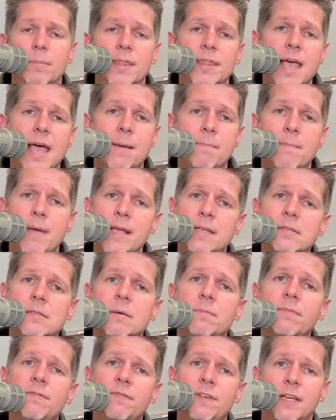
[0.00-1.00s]
but that makes
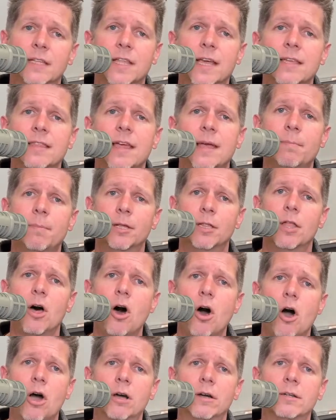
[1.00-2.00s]
them feel like they
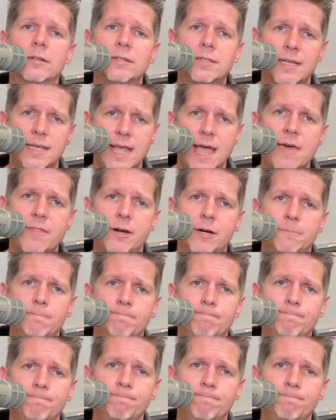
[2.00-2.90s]
belong together.